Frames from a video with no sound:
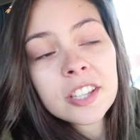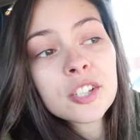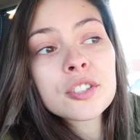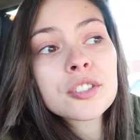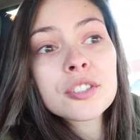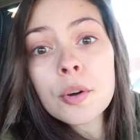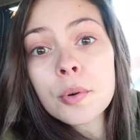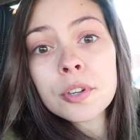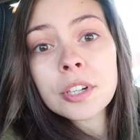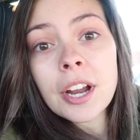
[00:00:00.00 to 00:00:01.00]
There's snow
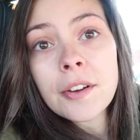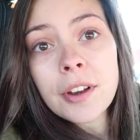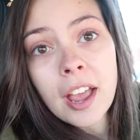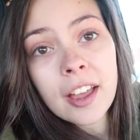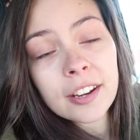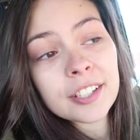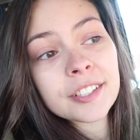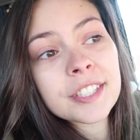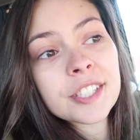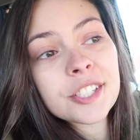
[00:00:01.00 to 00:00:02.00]
on the ground and
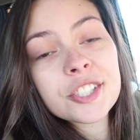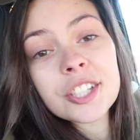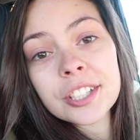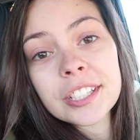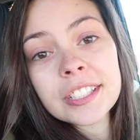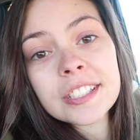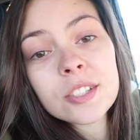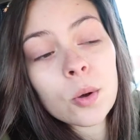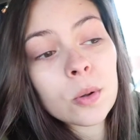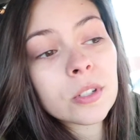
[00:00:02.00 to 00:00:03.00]
it's chilly, it's
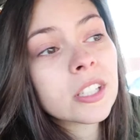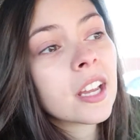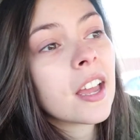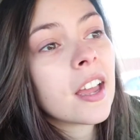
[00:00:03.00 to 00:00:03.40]
cold,